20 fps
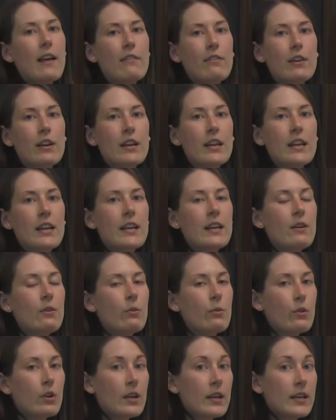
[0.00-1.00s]
every
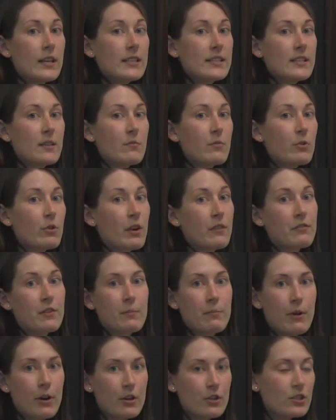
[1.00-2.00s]
organism or every
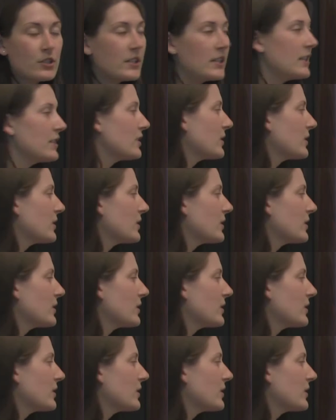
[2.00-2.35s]
person